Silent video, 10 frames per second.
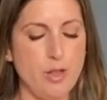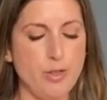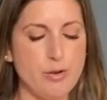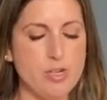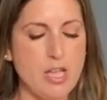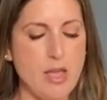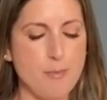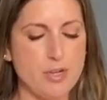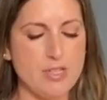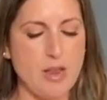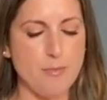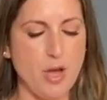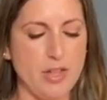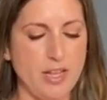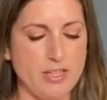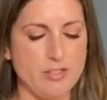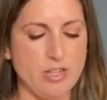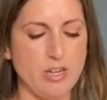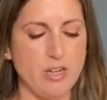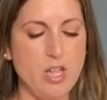38%
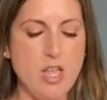polyester,